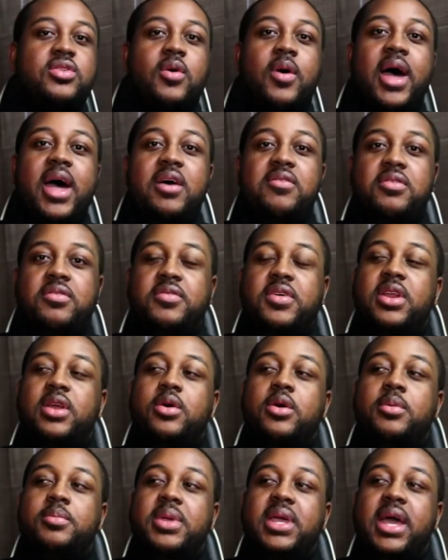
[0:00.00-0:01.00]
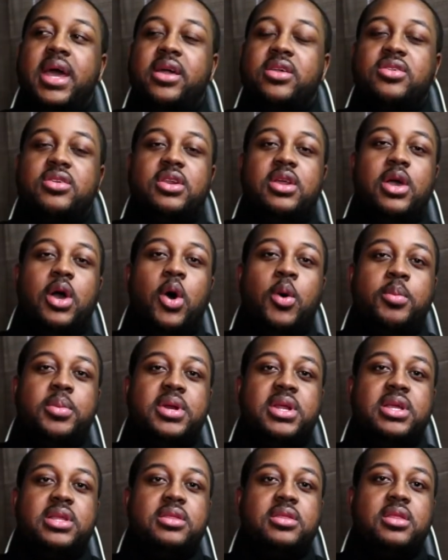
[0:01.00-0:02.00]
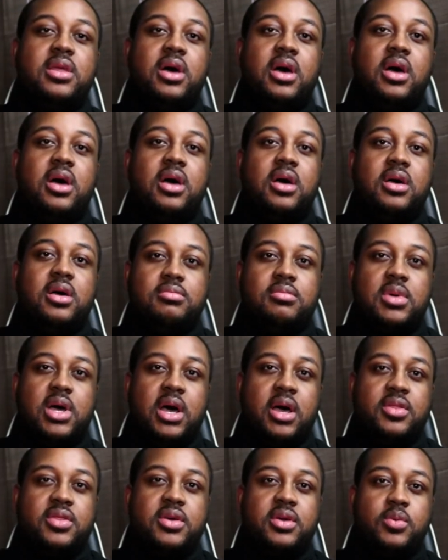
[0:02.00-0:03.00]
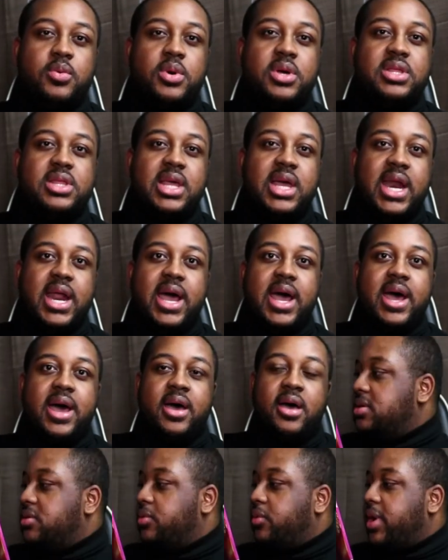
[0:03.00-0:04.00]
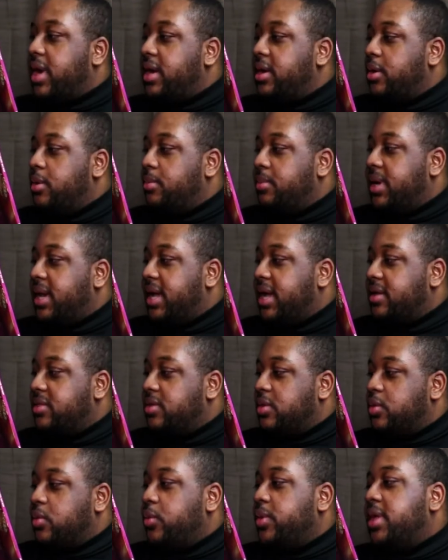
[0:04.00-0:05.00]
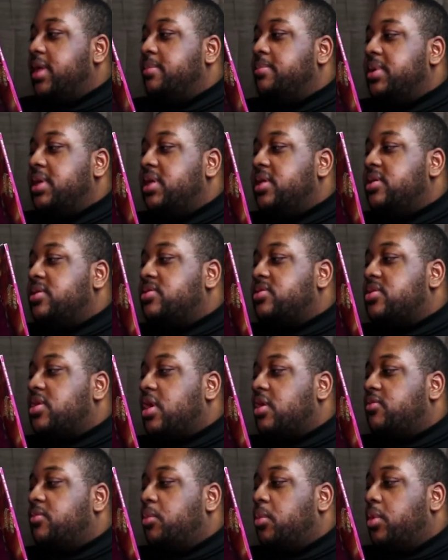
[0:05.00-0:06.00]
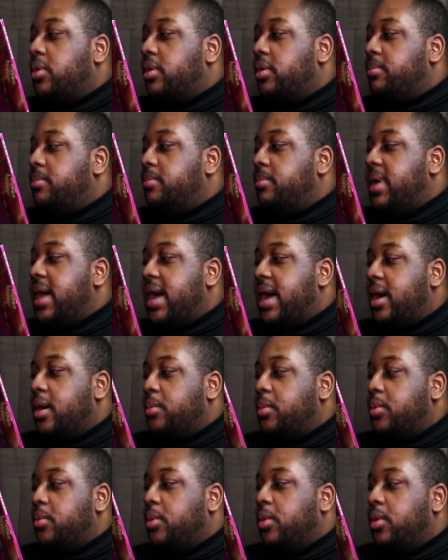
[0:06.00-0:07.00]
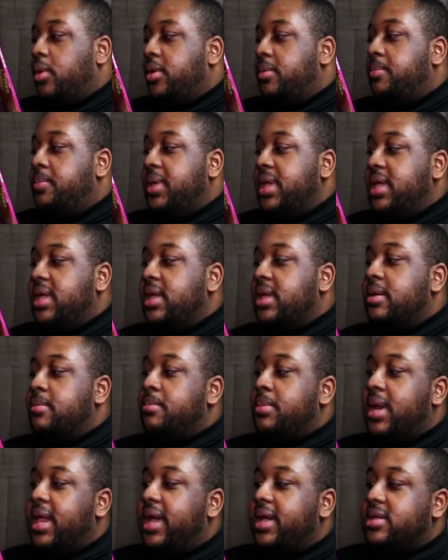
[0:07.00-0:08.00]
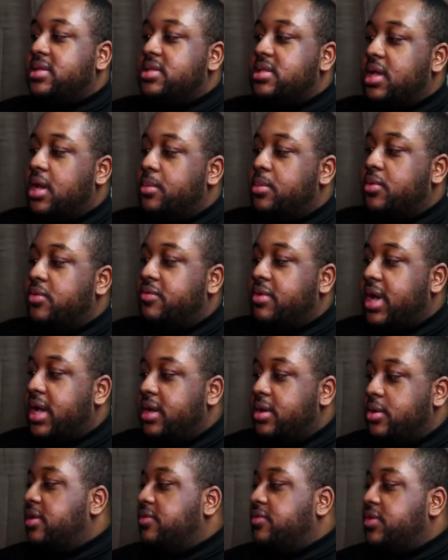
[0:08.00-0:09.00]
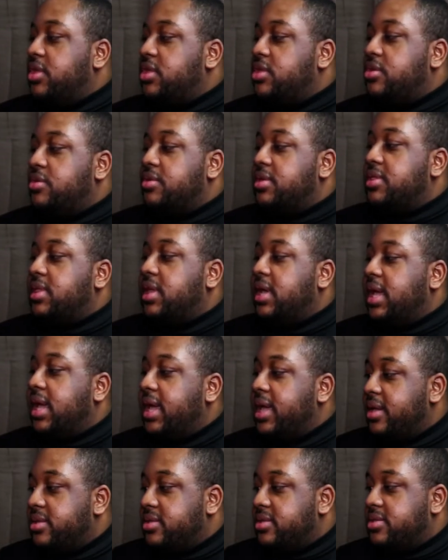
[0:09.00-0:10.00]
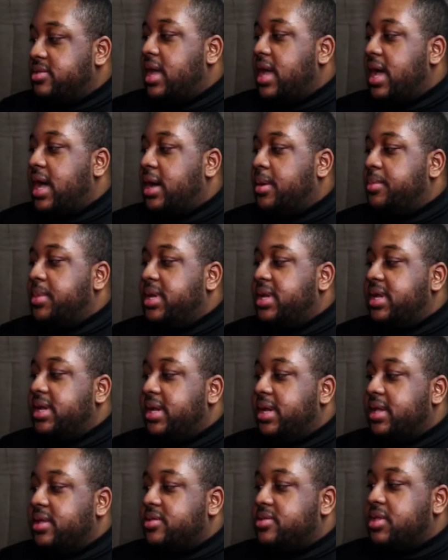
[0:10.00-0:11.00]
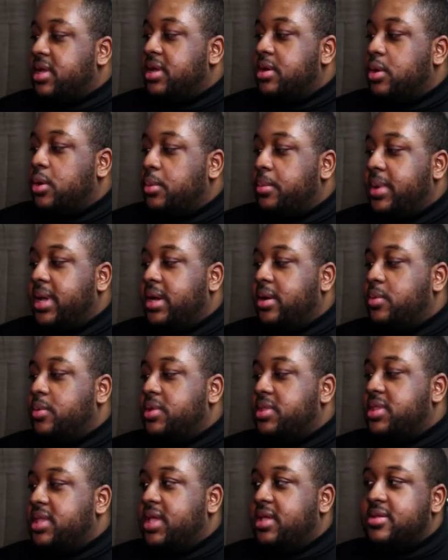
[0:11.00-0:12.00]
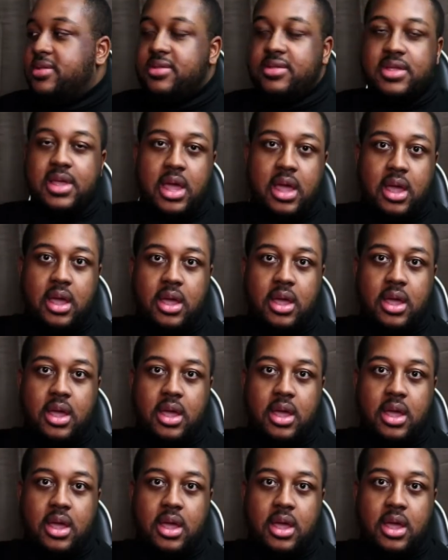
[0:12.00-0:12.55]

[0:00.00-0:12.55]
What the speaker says: I have a video of me actually opening the other one that I have, Rhino Black, the Queen Bee sophomore album on pink and black double vinyl, featuring the hits How Many Licks and No Matter What They Say.